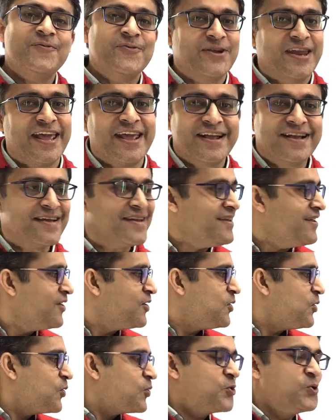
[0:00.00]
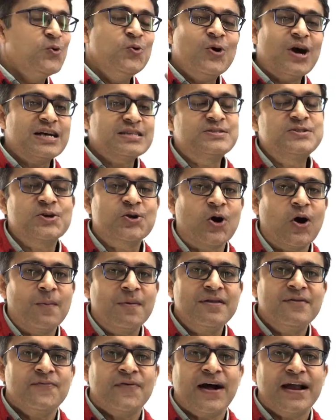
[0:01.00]
have taken 2 as the
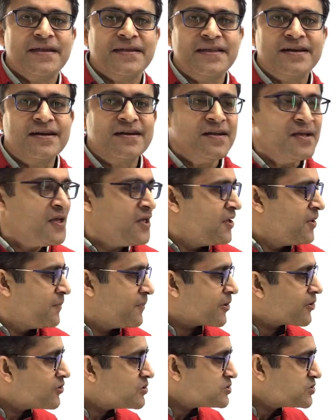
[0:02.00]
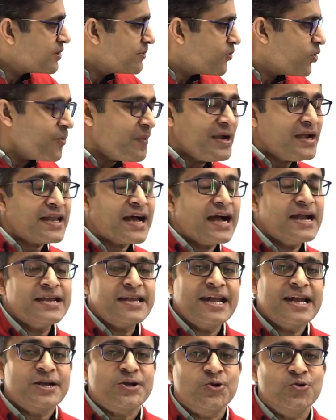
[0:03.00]
common factor. Because the moment I
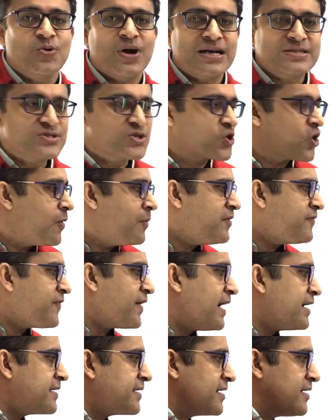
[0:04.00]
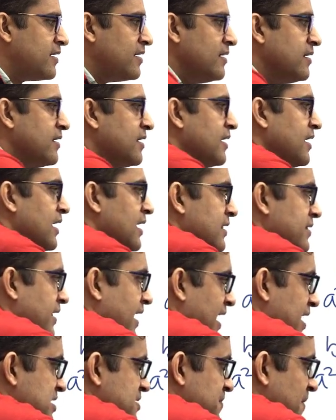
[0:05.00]
take 2 as the common factor,
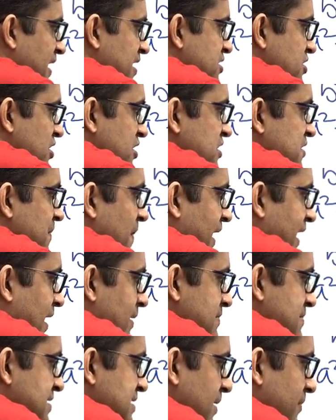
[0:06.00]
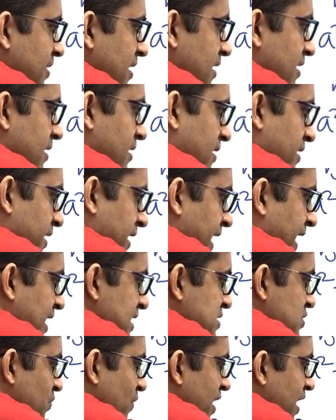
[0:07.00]
the expressions become similar.
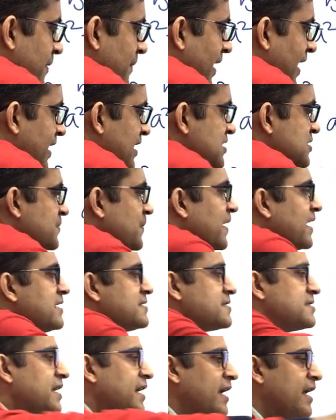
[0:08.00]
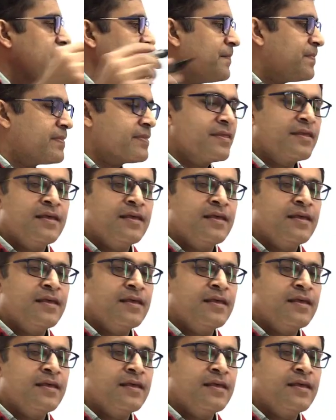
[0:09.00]
a square minus bc